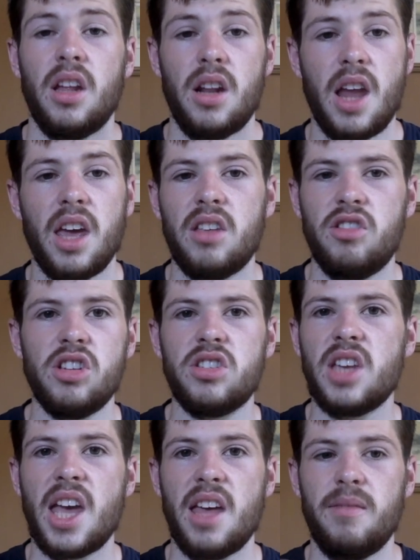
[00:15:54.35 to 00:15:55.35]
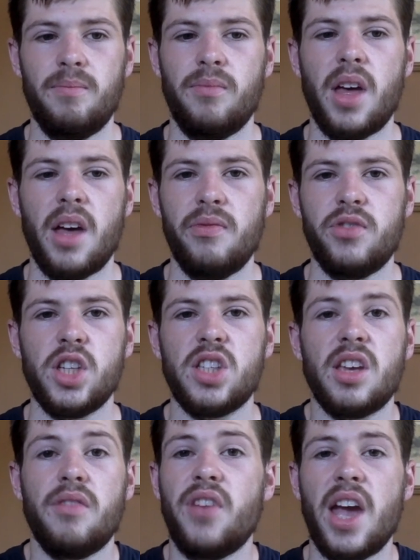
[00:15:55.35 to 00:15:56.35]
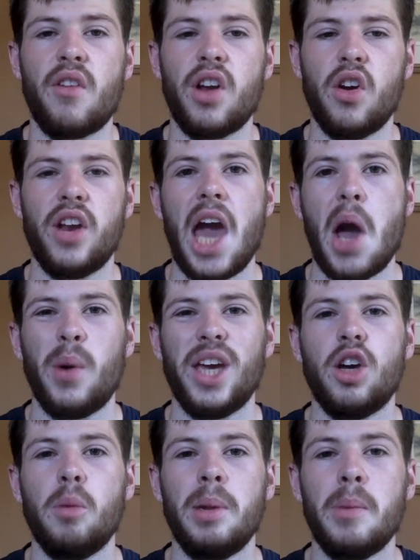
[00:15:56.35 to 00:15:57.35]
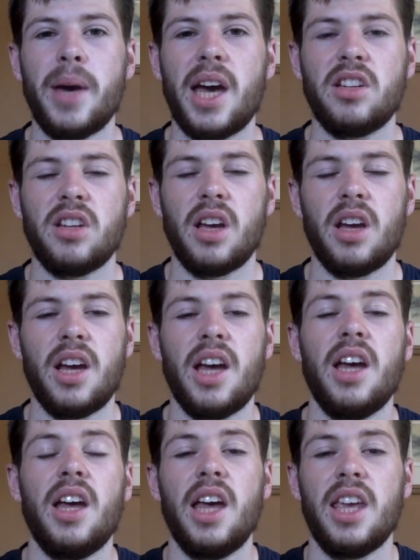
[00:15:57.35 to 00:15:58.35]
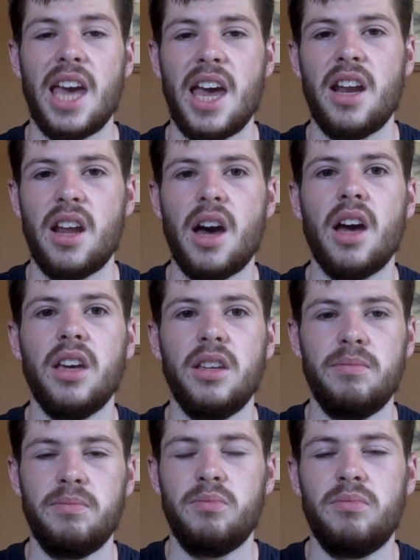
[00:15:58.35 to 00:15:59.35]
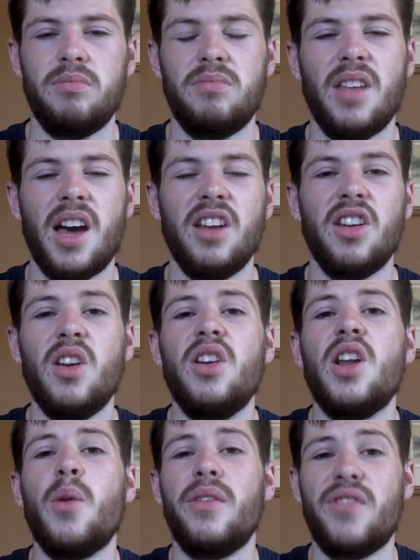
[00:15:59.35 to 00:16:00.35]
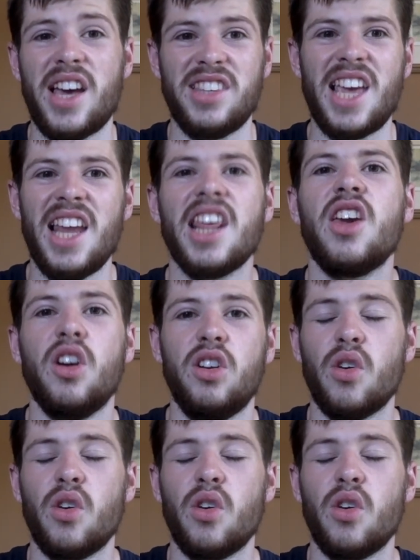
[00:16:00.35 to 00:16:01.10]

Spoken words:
Like, just a theory on how it could be better. Again, I don't know if that's any good